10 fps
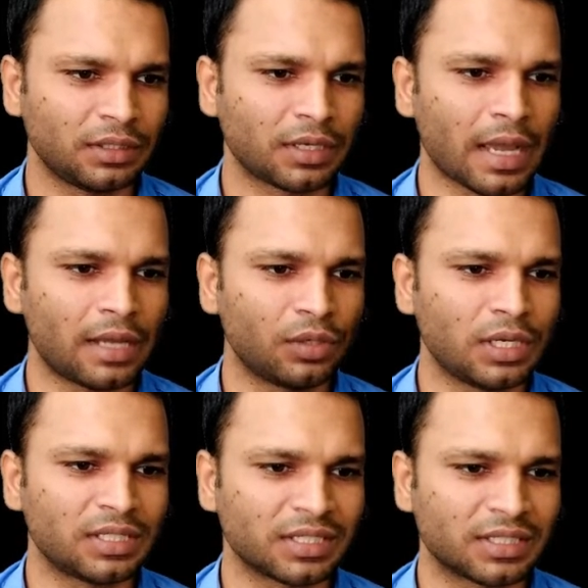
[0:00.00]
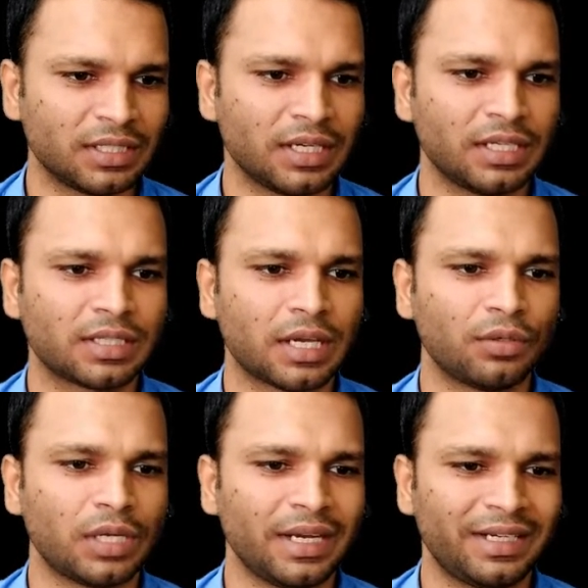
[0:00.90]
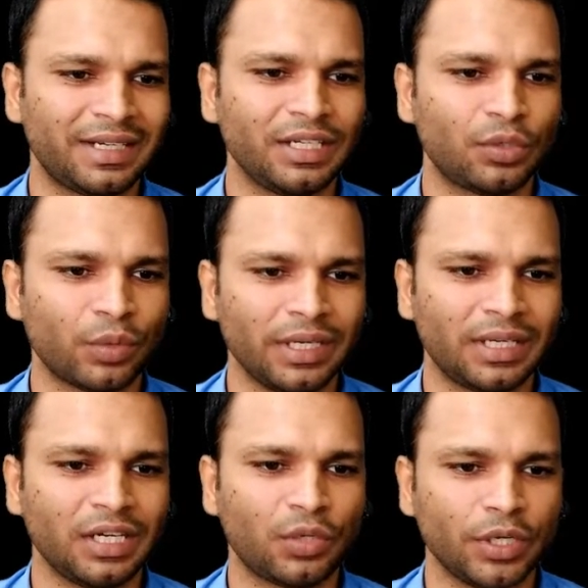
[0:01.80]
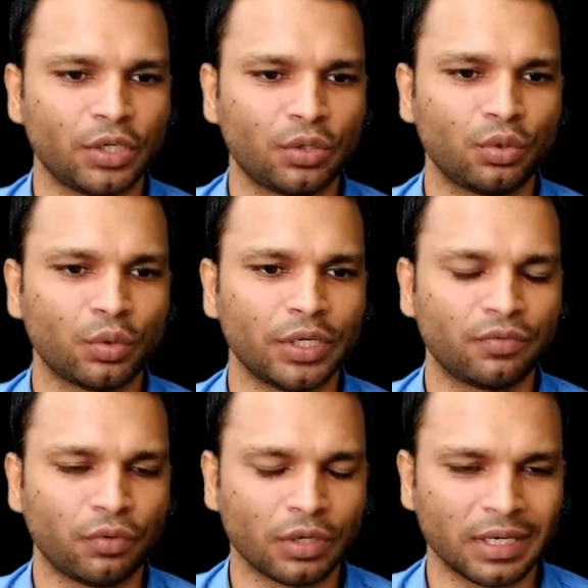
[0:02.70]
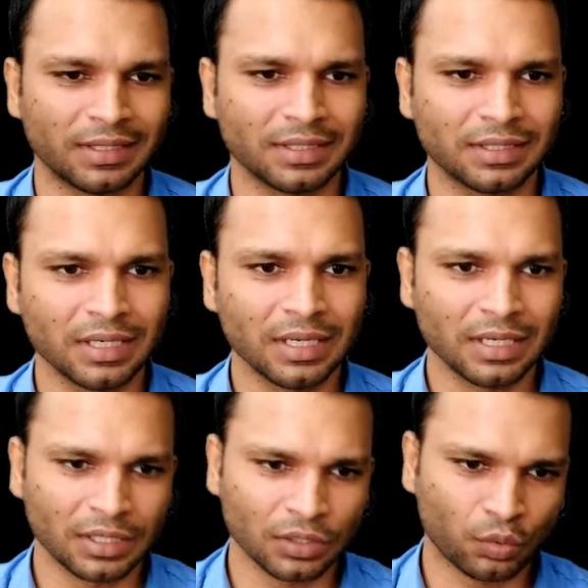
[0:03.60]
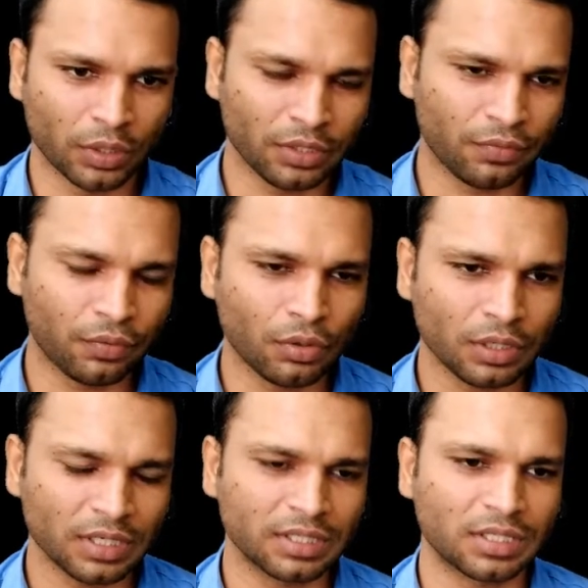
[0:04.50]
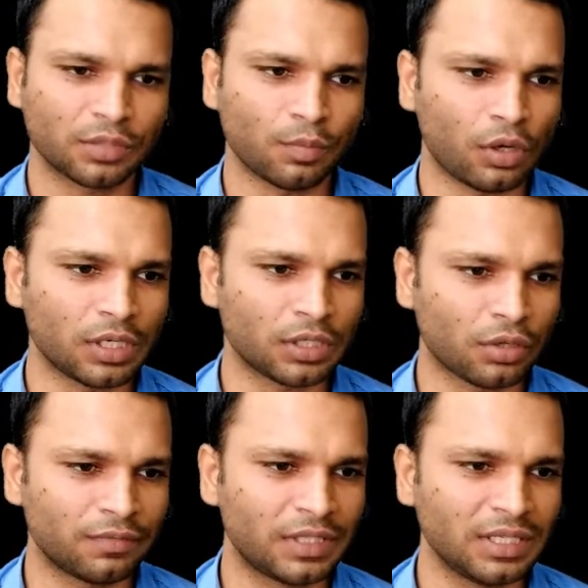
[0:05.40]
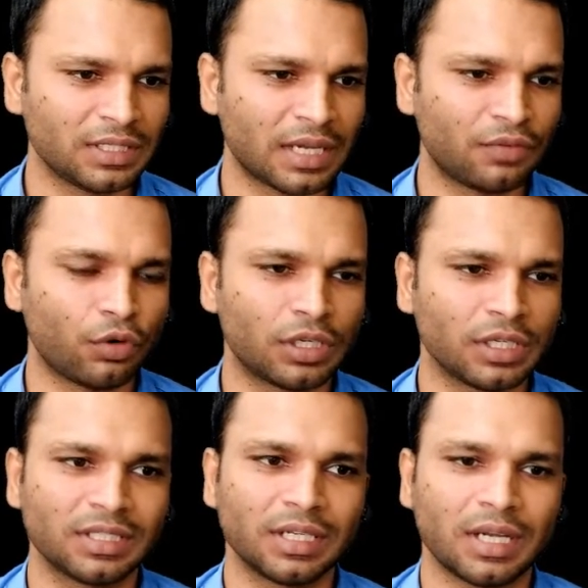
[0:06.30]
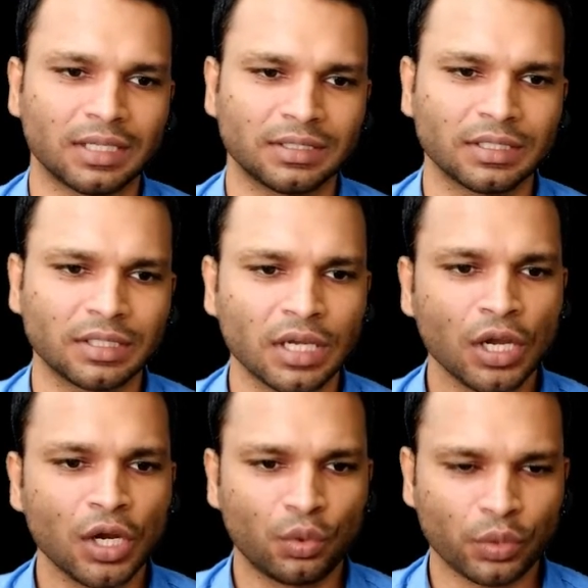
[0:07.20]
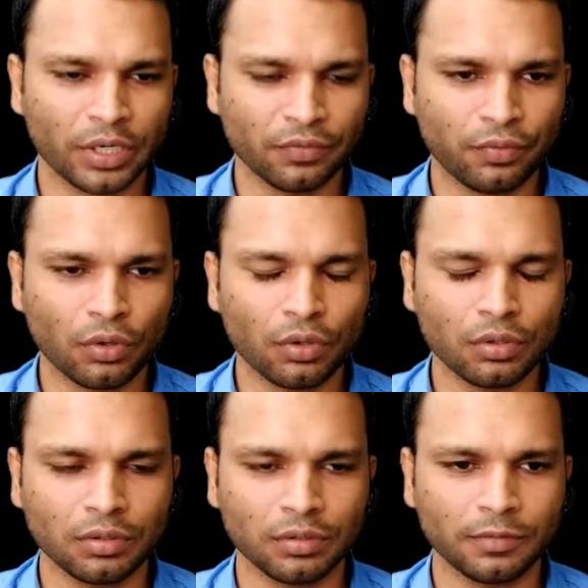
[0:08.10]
cannula, 16 gauge cannula, 18, 20, 22, 24 gauges. 24 is the smallest of these and 14 is the largest. 24